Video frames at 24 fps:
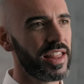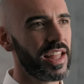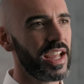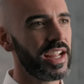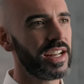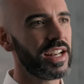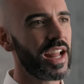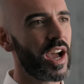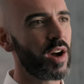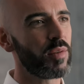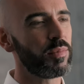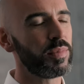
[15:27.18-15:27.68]

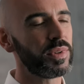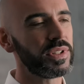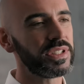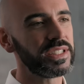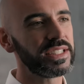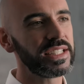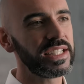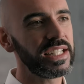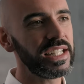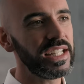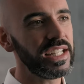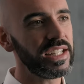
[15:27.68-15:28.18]
They now
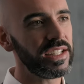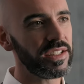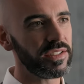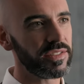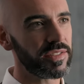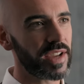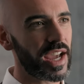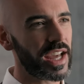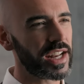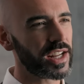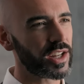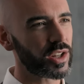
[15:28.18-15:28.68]

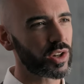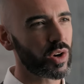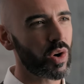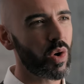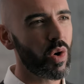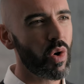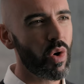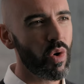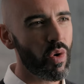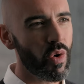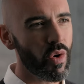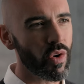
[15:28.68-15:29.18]
believe at a
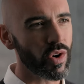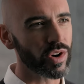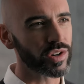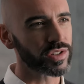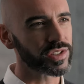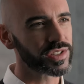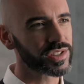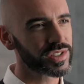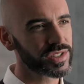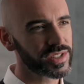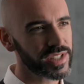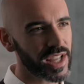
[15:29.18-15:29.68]

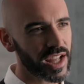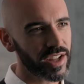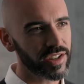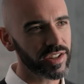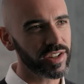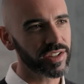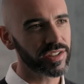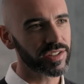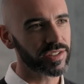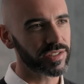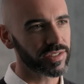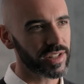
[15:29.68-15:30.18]
core
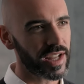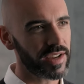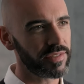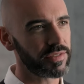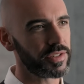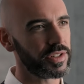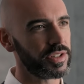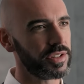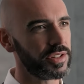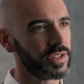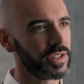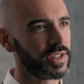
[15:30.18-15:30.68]
cellular
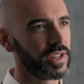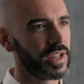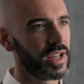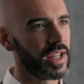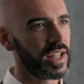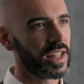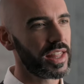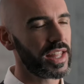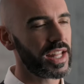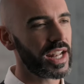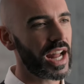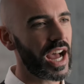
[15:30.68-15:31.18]
level
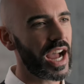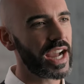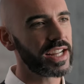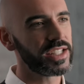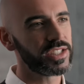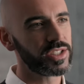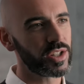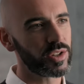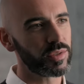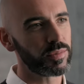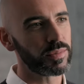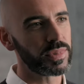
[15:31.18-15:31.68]
that
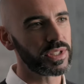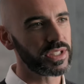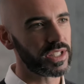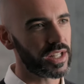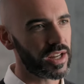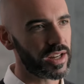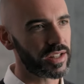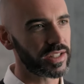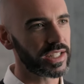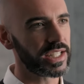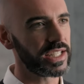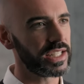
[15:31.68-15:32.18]
I don't
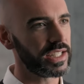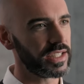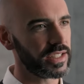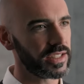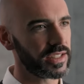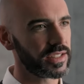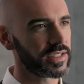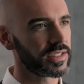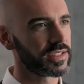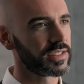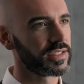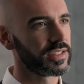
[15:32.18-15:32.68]
belong
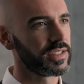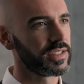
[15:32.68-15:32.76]
here.